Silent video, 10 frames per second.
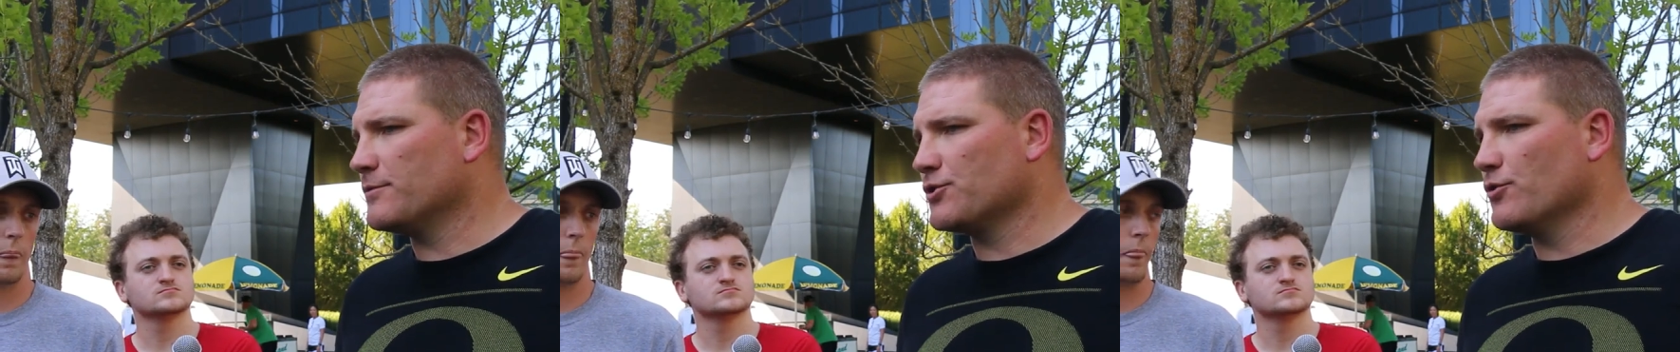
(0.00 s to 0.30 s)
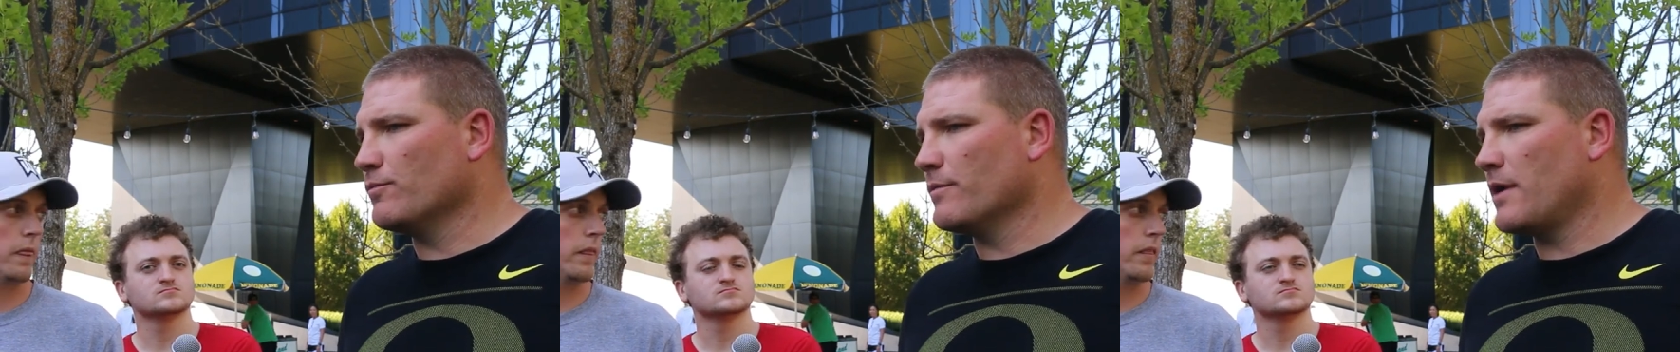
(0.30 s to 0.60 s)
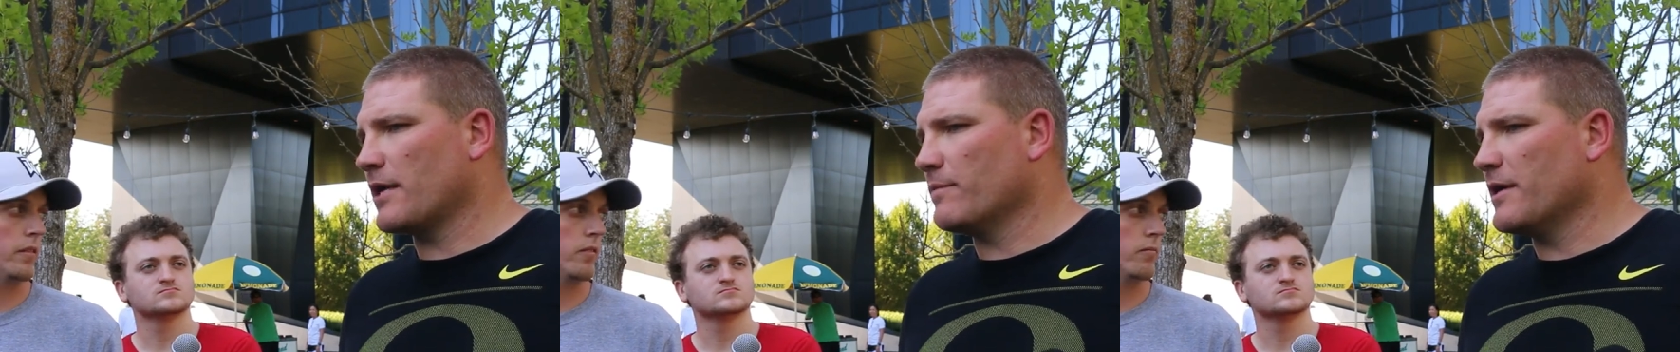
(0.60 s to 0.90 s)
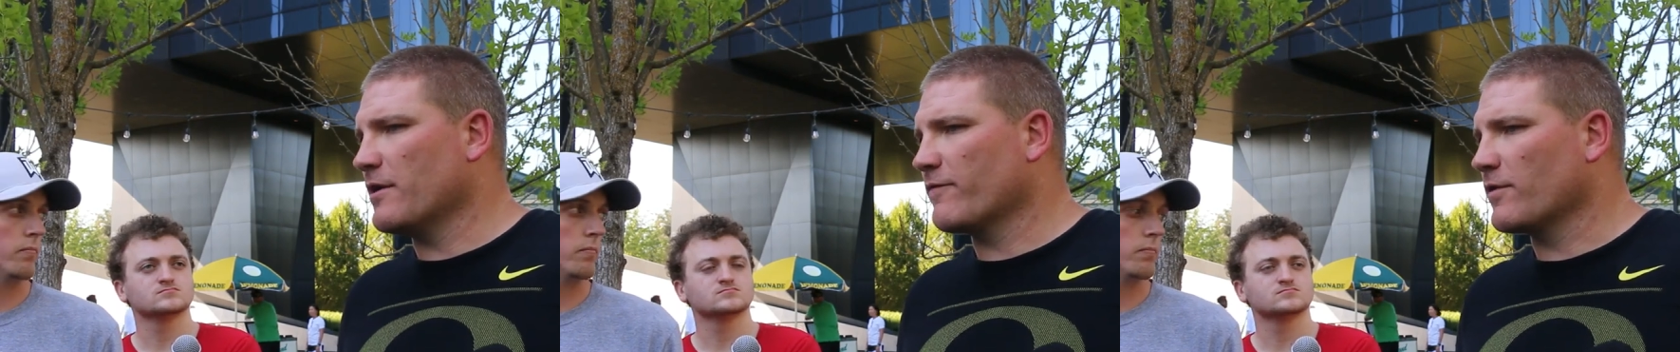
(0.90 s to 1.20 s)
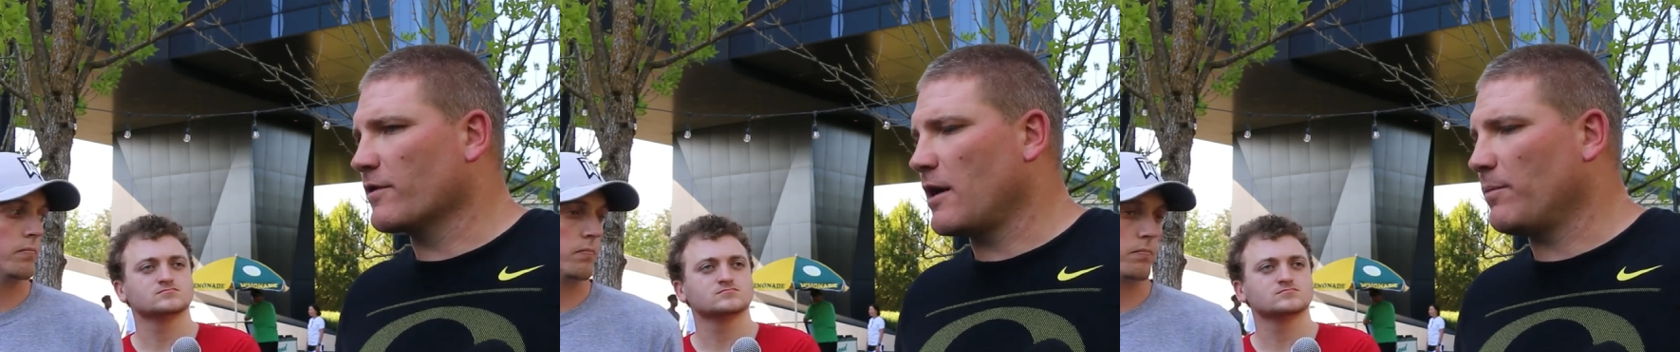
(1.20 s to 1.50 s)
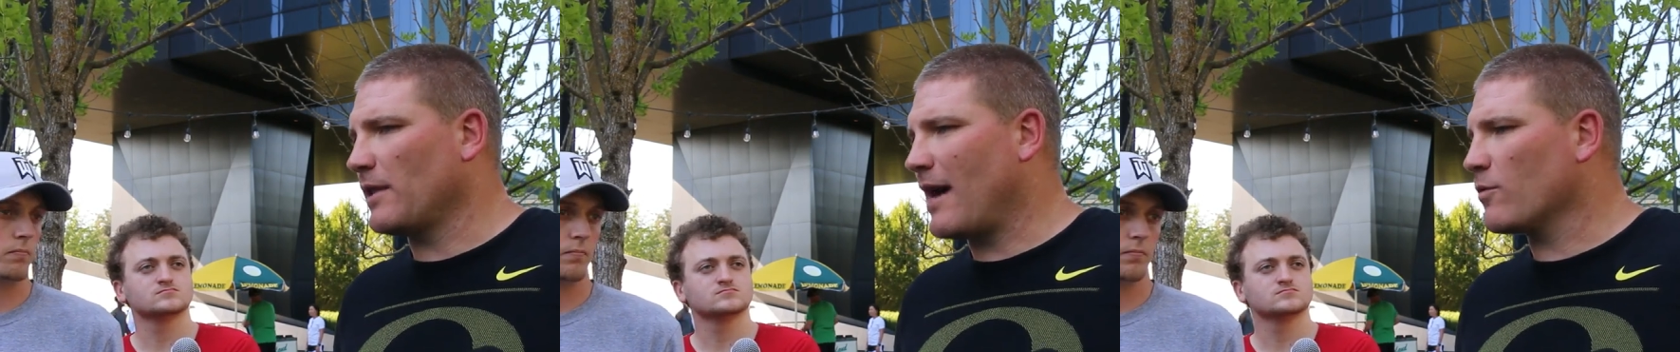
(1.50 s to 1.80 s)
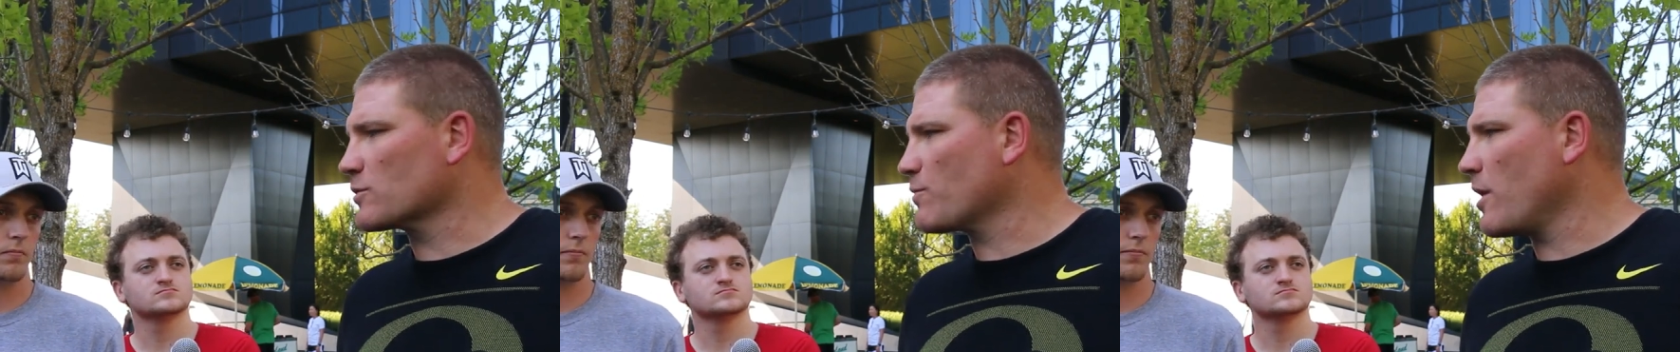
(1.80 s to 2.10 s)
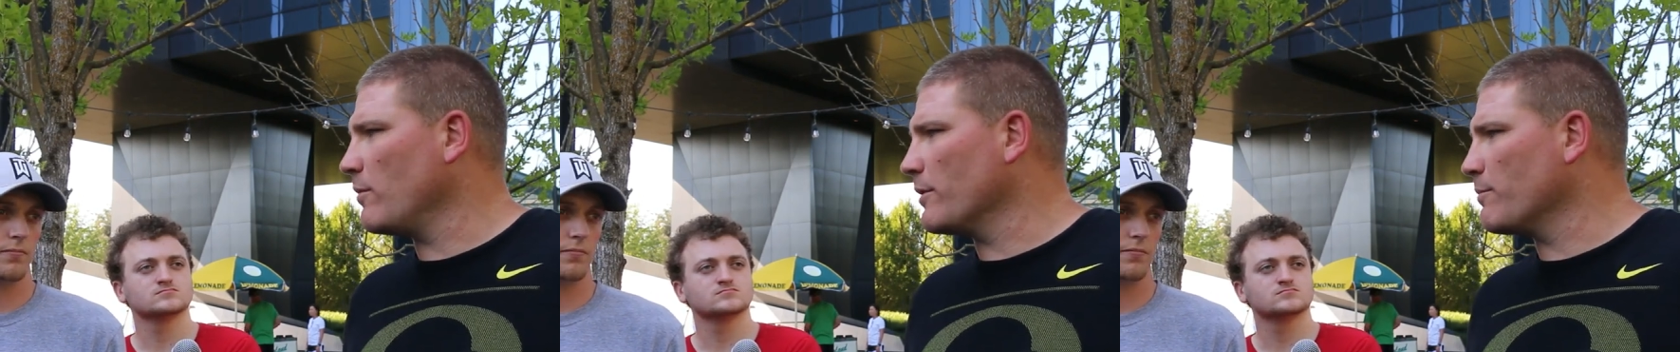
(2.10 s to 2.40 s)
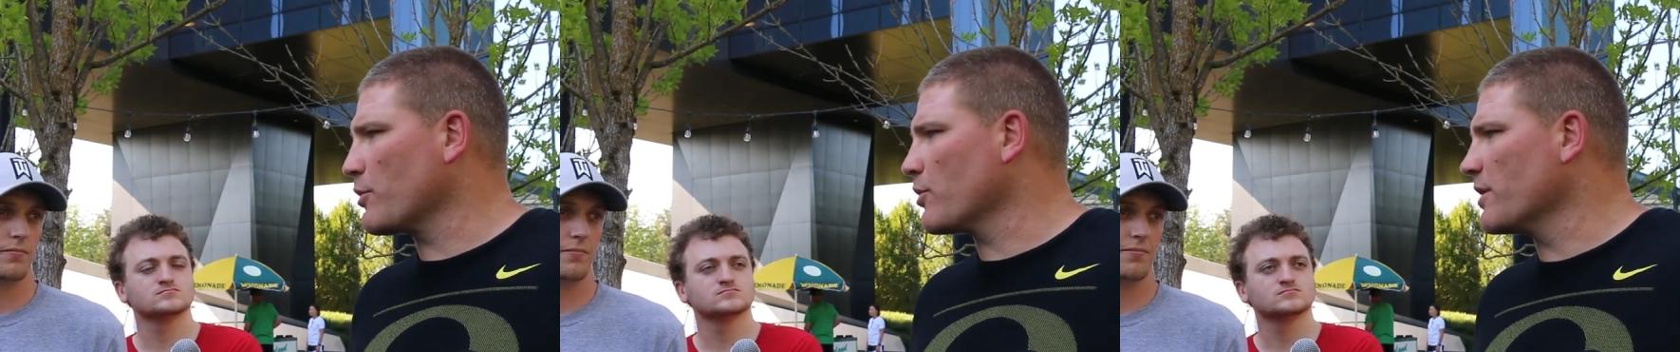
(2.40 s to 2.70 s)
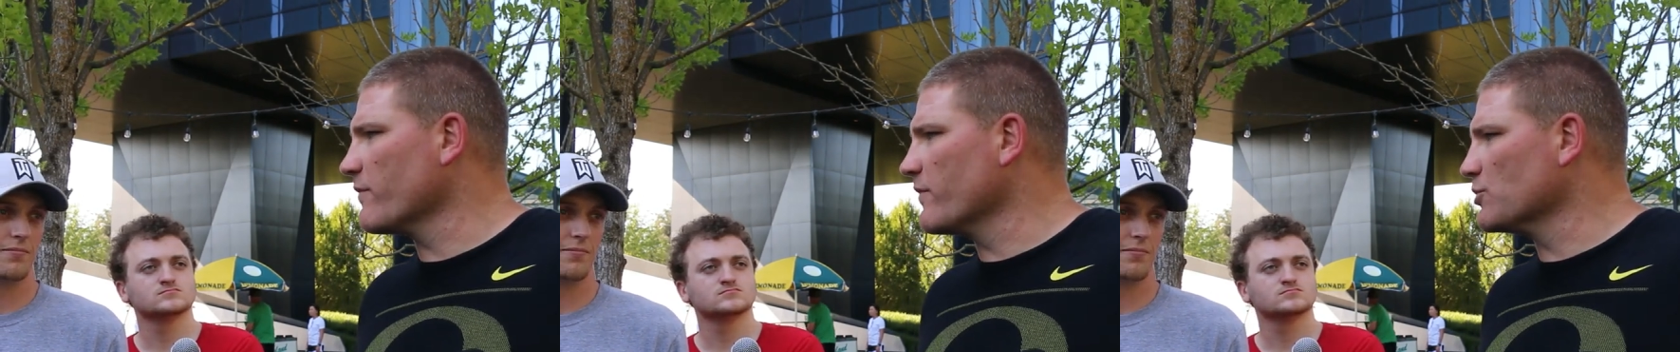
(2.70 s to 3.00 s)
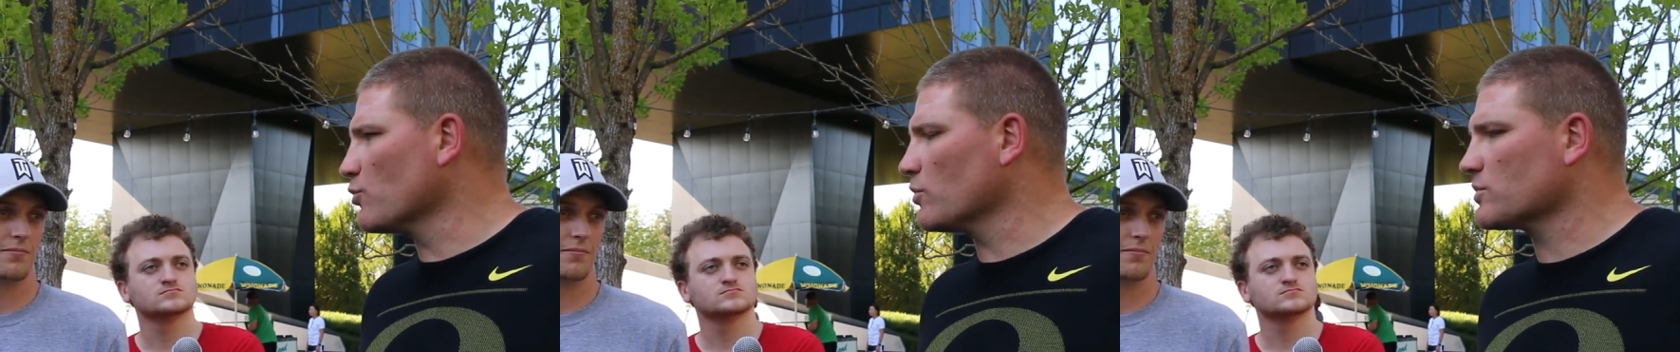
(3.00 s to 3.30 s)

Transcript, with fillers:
Speaker 1: shoot, I could be here for a couple hours probably per individual.